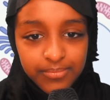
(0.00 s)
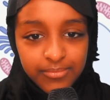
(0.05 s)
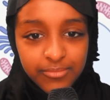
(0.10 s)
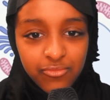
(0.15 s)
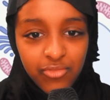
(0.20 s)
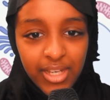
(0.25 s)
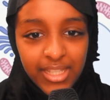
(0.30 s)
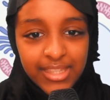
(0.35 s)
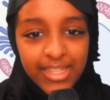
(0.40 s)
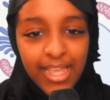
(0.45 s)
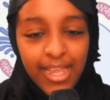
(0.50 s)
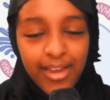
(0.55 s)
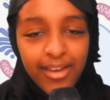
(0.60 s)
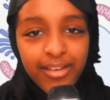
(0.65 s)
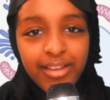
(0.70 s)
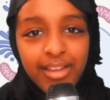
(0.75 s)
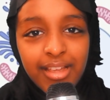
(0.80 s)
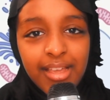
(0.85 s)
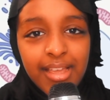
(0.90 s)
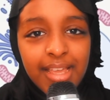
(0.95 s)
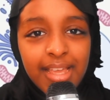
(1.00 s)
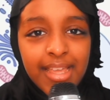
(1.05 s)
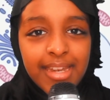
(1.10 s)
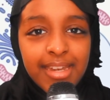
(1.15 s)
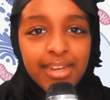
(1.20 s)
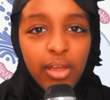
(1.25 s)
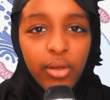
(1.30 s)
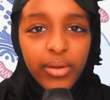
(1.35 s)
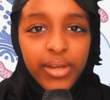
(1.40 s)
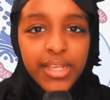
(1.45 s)
Right there.
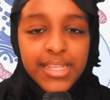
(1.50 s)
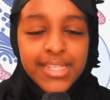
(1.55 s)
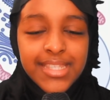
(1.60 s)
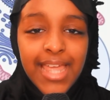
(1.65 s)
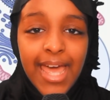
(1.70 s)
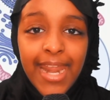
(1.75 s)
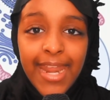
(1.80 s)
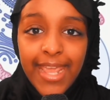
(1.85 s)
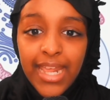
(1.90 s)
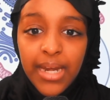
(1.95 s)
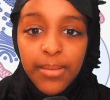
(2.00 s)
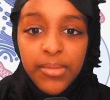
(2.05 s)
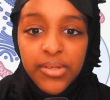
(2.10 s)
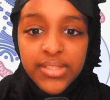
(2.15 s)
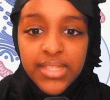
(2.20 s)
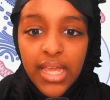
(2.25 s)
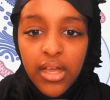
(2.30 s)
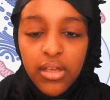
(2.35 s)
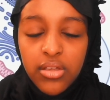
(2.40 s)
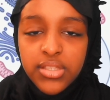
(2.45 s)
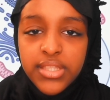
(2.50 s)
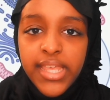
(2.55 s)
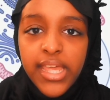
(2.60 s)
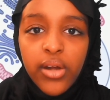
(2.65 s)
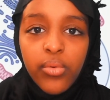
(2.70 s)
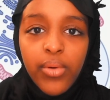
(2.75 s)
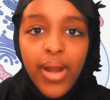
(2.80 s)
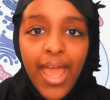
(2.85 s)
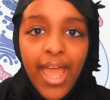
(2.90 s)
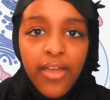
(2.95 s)
Notice that animal cells, they
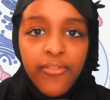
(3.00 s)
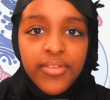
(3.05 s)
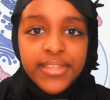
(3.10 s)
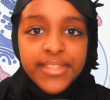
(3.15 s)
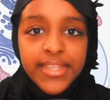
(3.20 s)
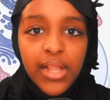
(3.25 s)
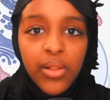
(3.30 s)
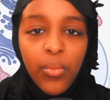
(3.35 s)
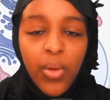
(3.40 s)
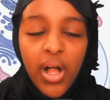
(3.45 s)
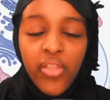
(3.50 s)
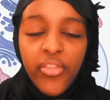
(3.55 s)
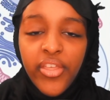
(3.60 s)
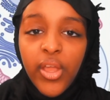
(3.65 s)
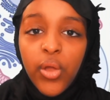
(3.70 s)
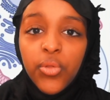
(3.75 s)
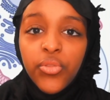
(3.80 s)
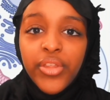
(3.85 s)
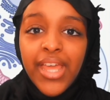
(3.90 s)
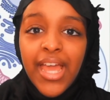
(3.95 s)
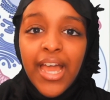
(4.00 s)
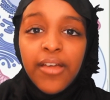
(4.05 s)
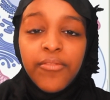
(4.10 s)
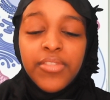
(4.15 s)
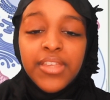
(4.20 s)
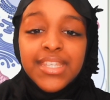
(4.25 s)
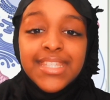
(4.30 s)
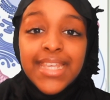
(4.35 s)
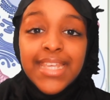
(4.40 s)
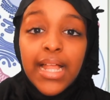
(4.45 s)
don't have a cell wall. They only have
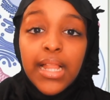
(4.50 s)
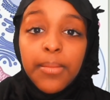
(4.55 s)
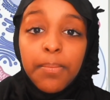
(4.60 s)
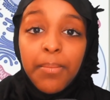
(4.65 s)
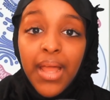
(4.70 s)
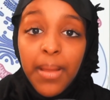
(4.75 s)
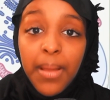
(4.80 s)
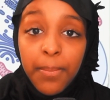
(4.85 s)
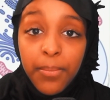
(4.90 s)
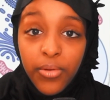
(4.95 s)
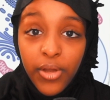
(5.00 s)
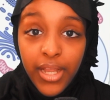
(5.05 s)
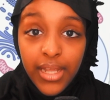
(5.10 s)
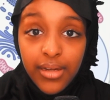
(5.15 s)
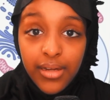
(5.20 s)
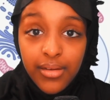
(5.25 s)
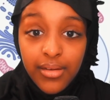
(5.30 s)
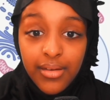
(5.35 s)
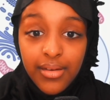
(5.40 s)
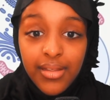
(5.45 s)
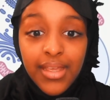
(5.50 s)
the cell membrane.